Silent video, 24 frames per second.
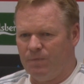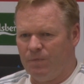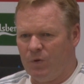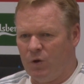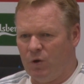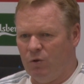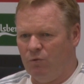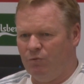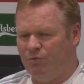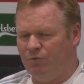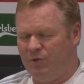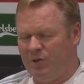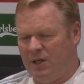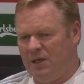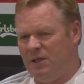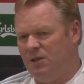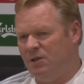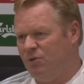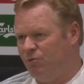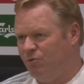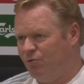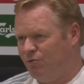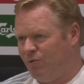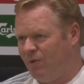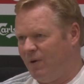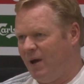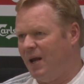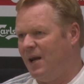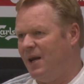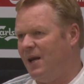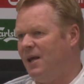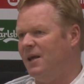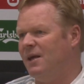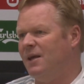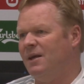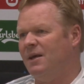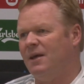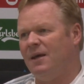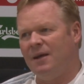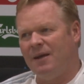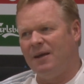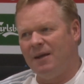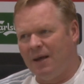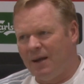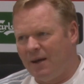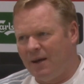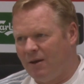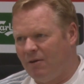continue training,
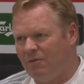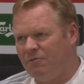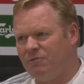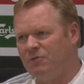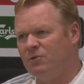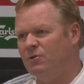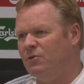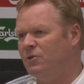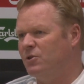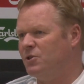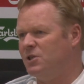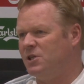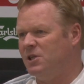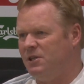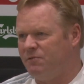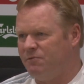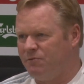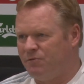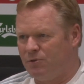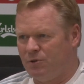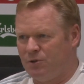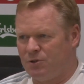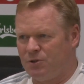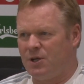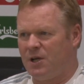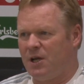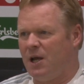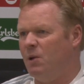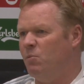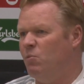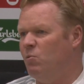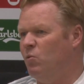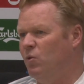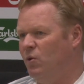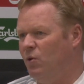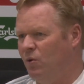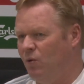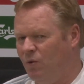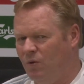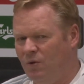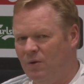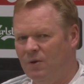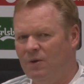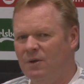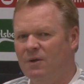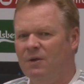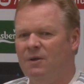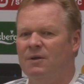and of course his first game
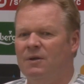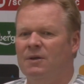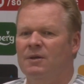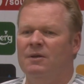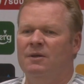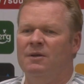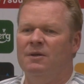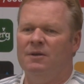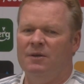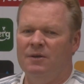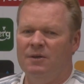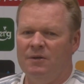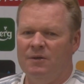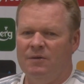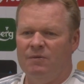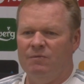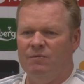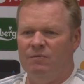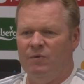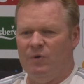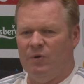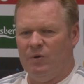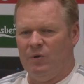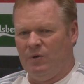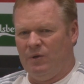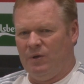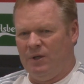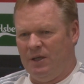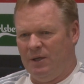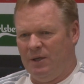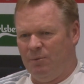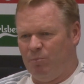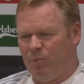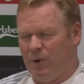will he